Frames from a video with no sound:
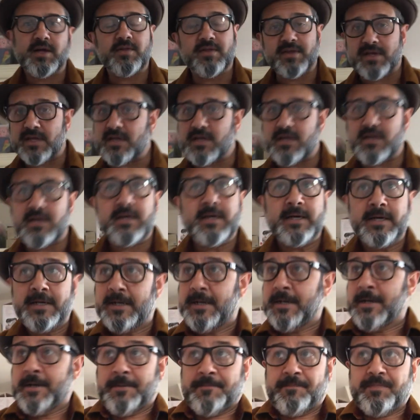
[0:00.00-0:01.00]
the
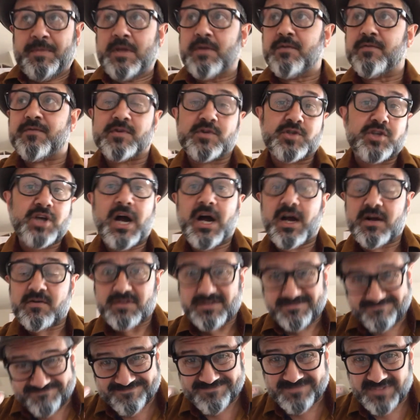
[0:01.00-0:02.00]

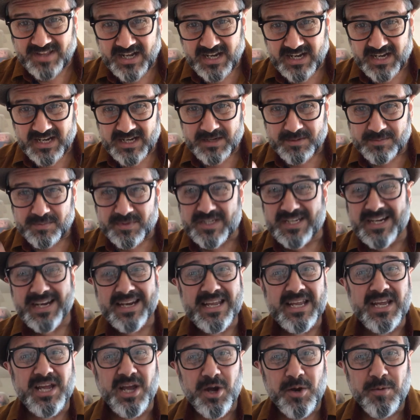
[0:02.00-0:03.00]
Vajara,
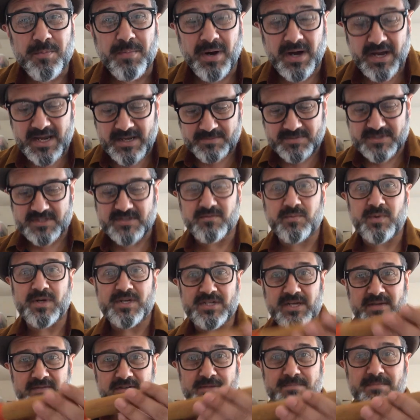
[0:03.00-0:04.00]
Tilinko pipes, of which
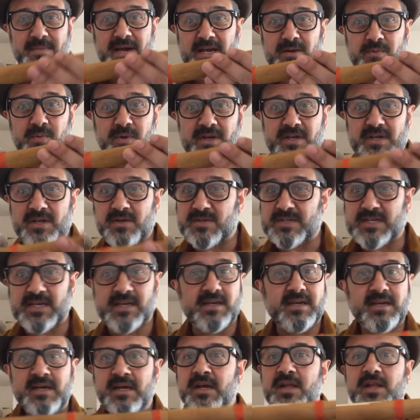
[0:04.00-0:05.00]
I just made one
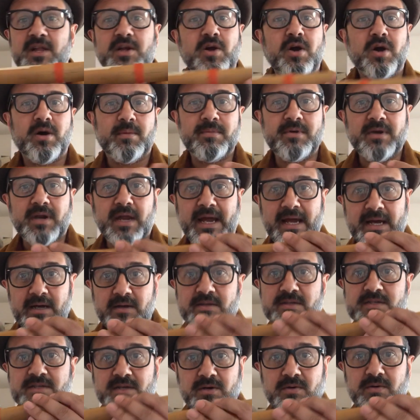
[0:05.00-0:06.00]
using common
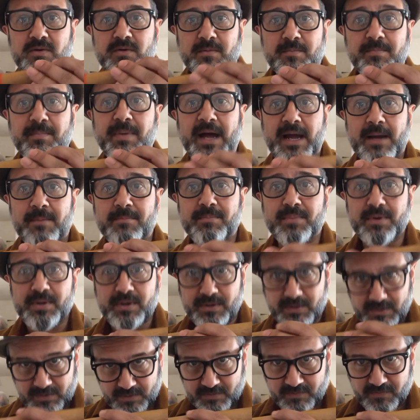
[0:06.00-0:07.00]
household
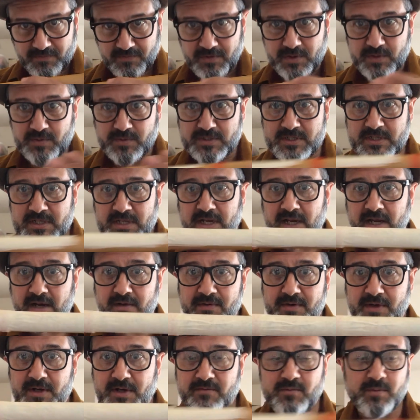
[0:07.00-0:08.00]
bamboo flute
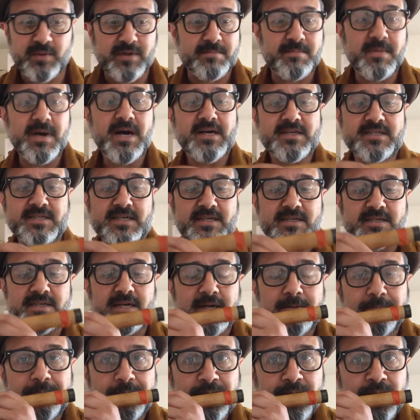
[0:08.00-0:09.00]
covered over with masking
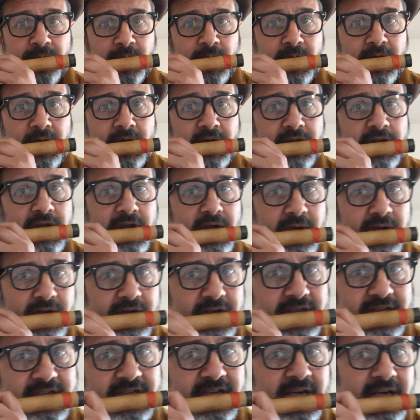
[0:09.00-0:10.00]
tape. You can
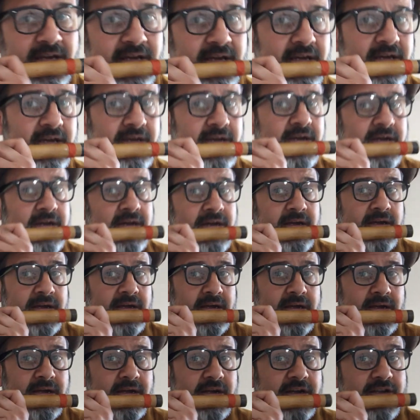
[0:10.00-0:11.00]
just
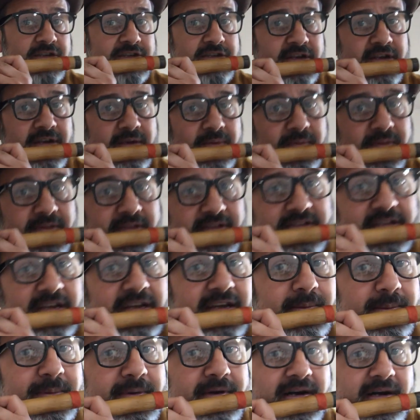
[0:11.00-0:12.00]
achieve the
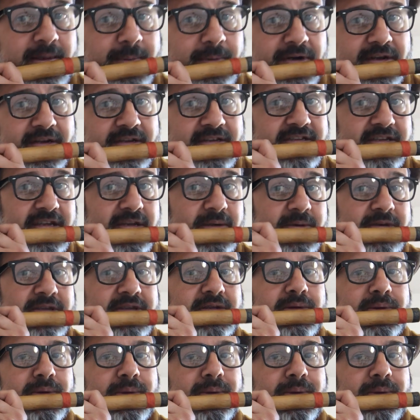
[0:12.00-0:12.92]
same harmonic sequence.